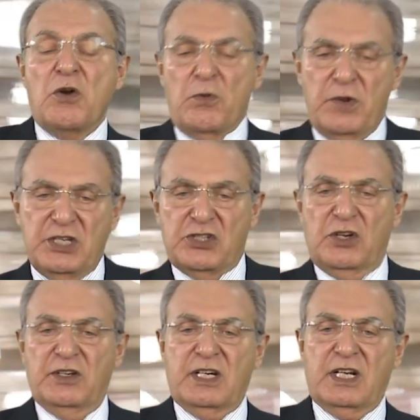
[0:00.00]

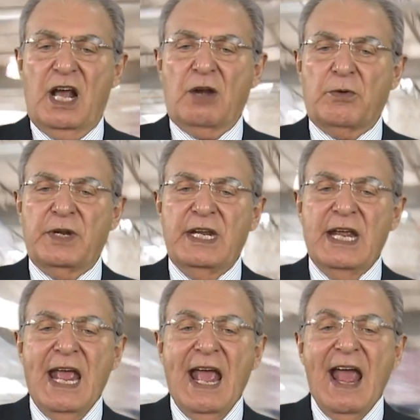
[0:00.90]
rich in
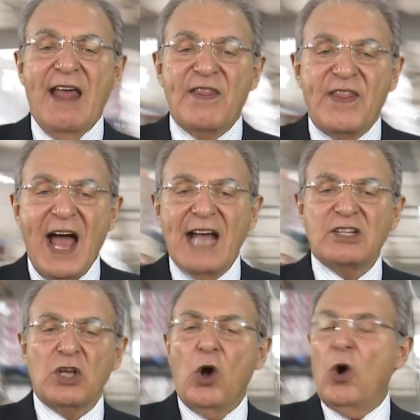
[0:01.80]
calorie, and
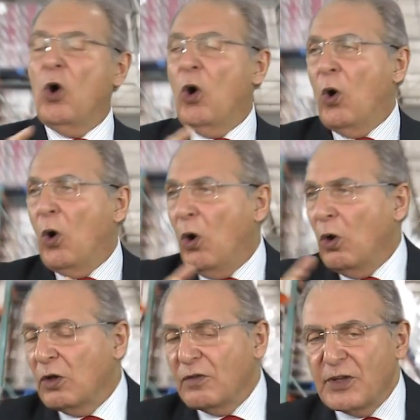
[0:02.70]
that
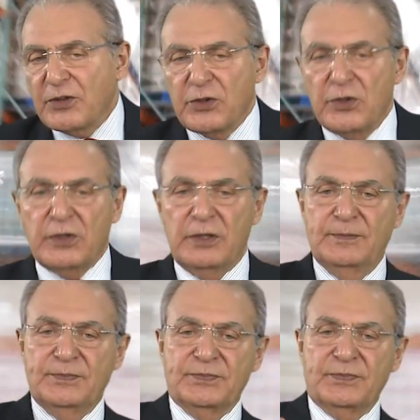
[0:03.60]
all over the year.
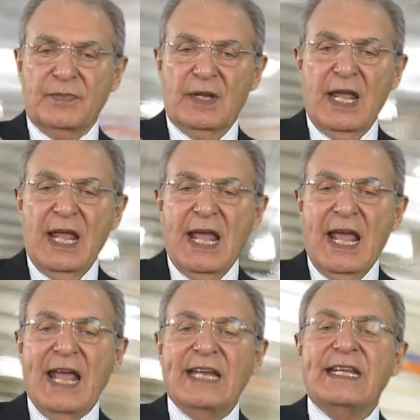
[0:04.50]

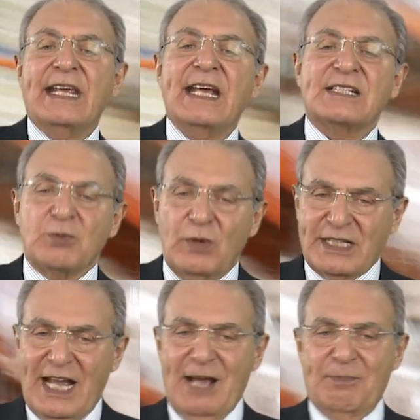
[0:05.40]
And guess
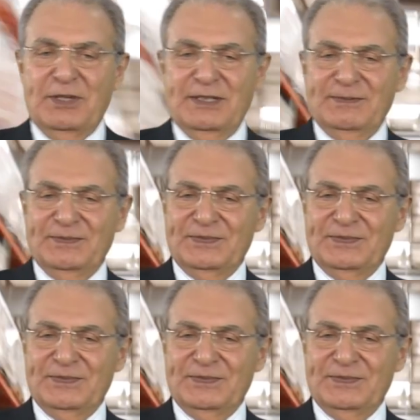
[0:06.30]
what happened?